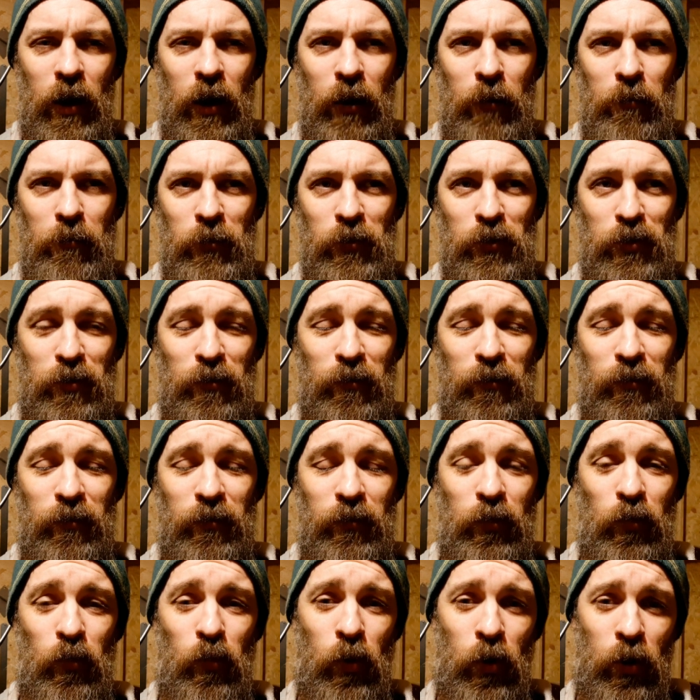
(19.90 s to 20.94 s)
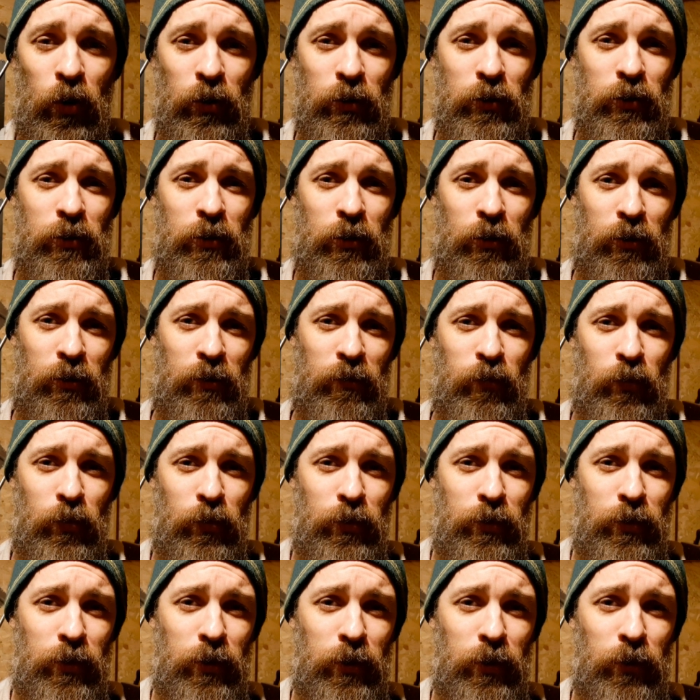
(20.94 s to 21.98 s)
much of the work side of
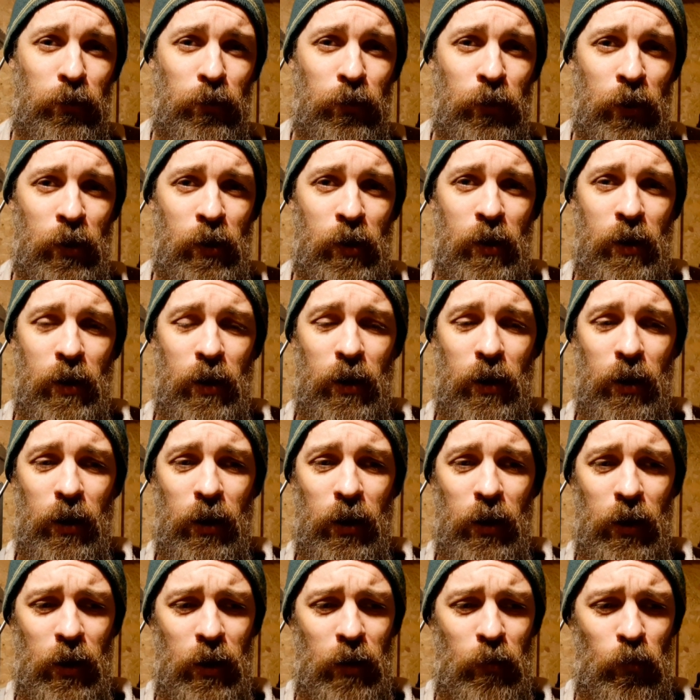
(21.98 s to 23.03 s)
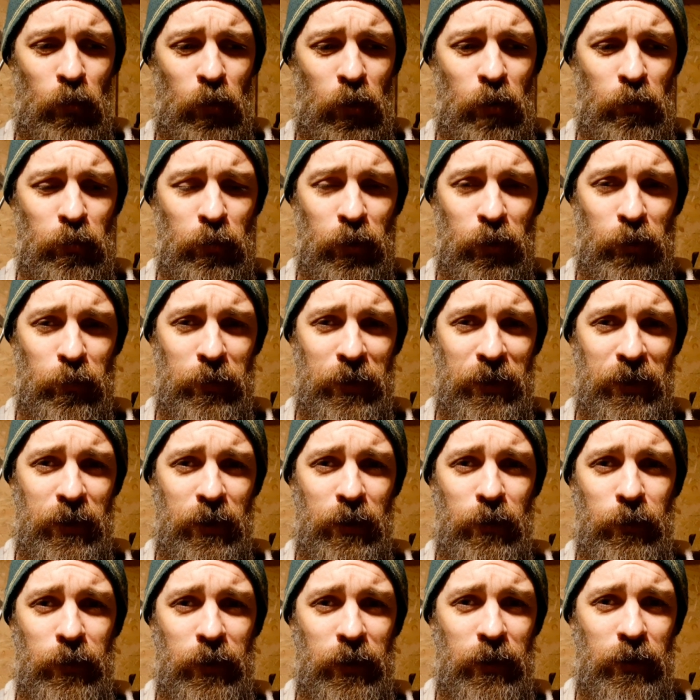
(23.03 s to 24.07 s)
what I do and what I'm going to be
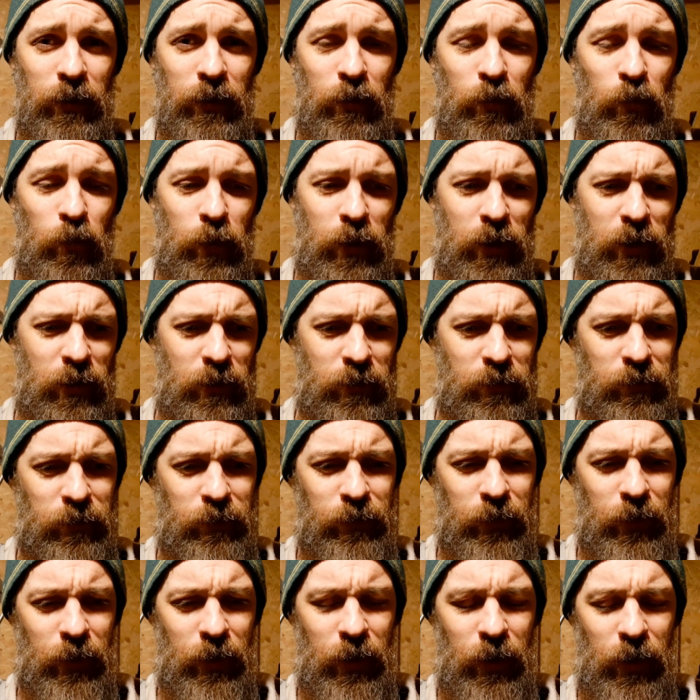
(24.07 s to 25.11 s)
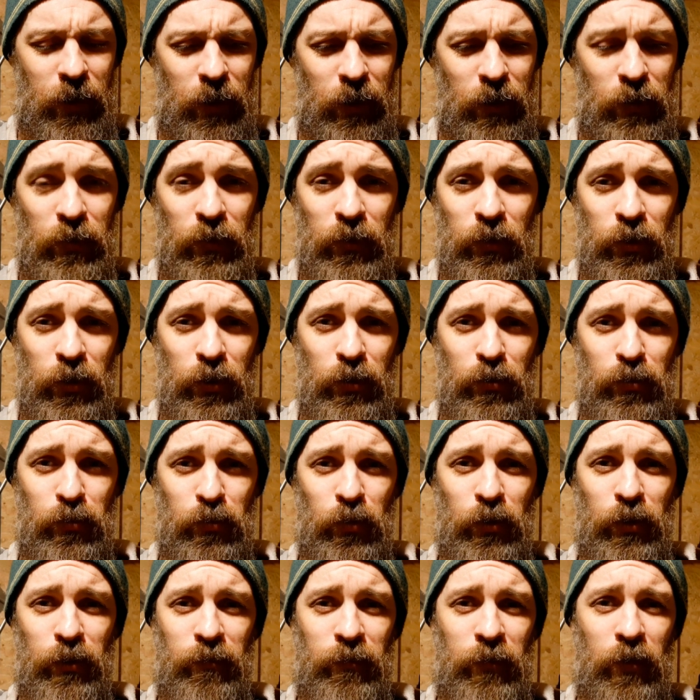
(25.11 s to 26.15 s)
doing with the Use
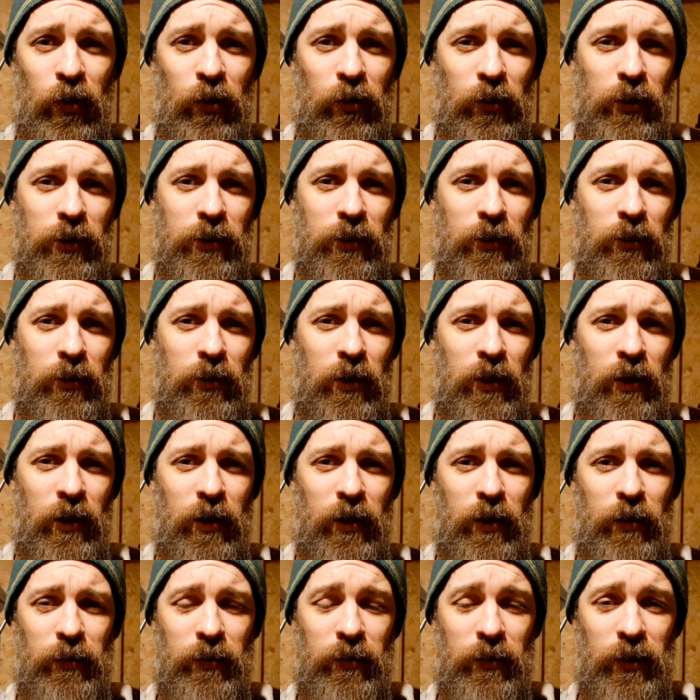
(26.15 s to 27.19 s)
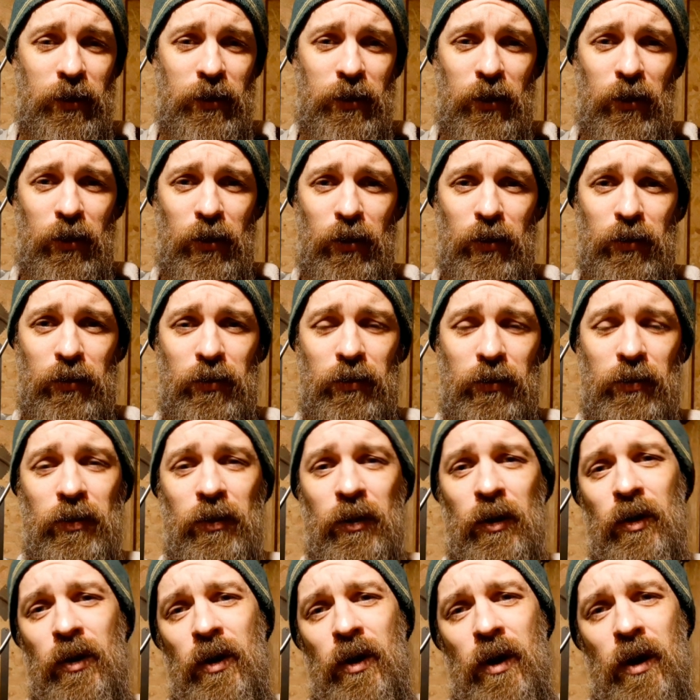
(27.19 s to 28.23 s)
What You've Got guitars
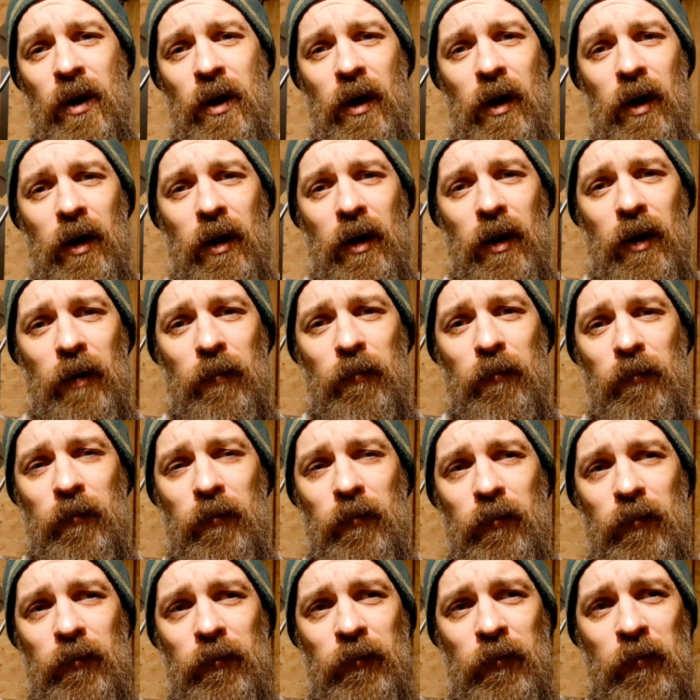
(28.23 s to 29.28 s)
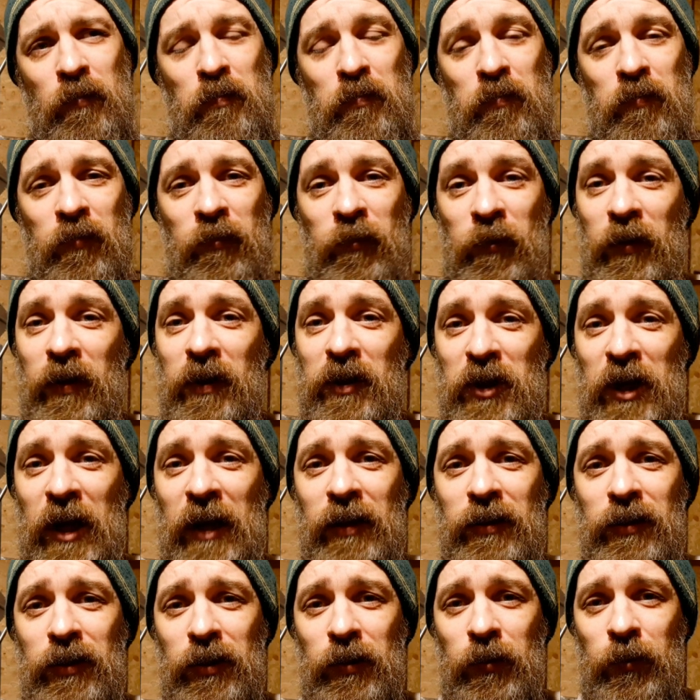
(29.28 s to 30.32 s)
for the
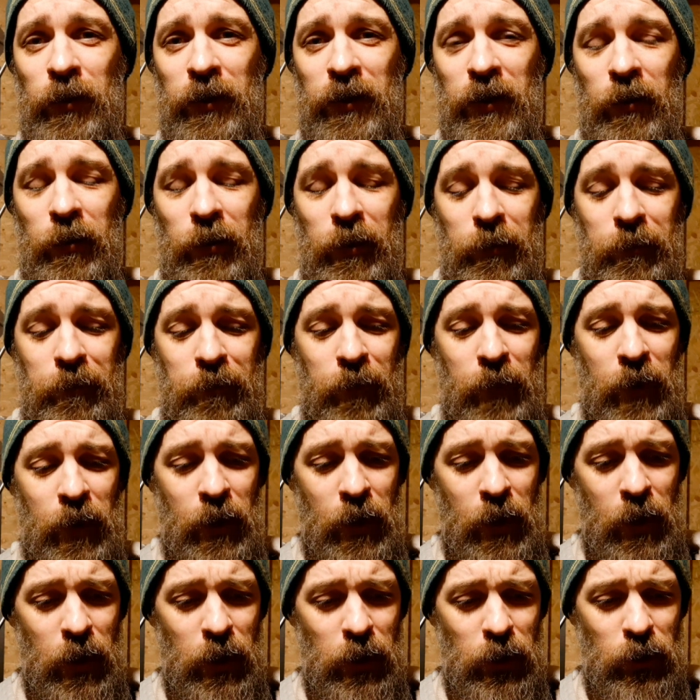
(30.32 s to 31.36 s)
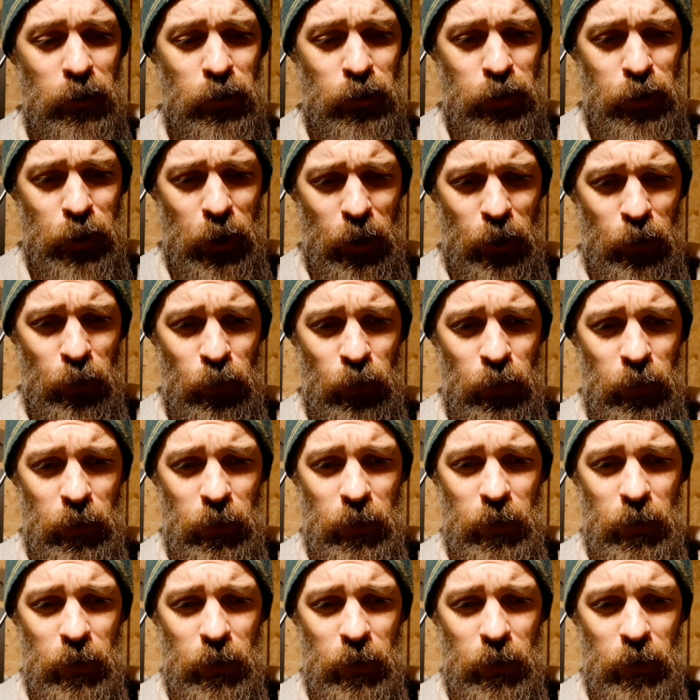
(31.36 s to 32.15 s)
challenge that we're doing. So